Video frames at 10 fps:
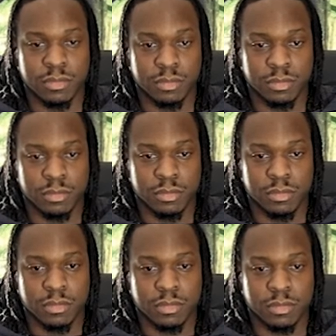
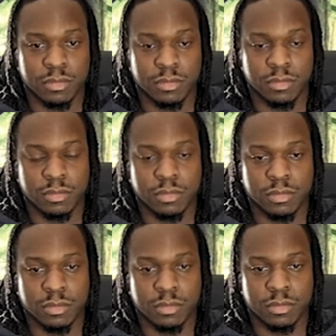
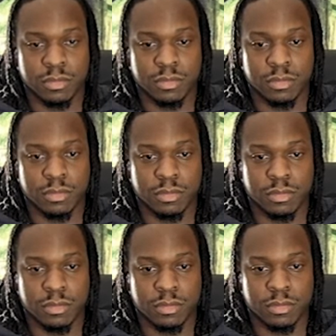
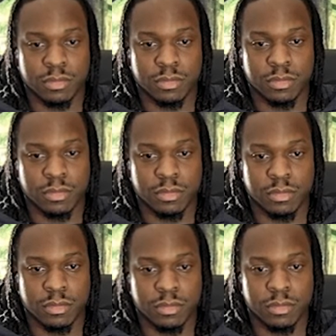
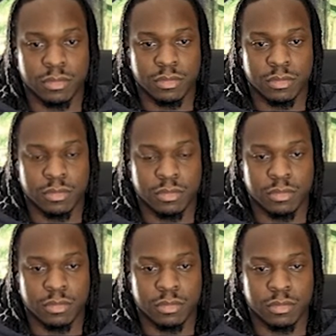
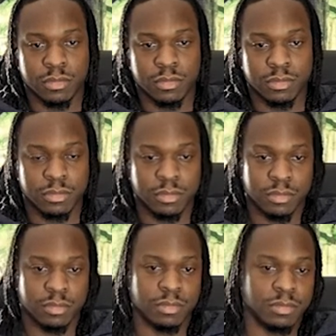
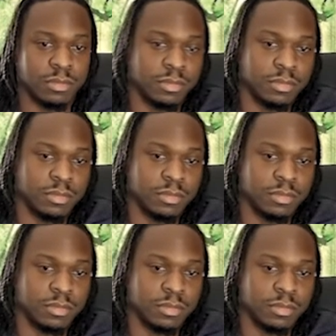This person isn't speaking.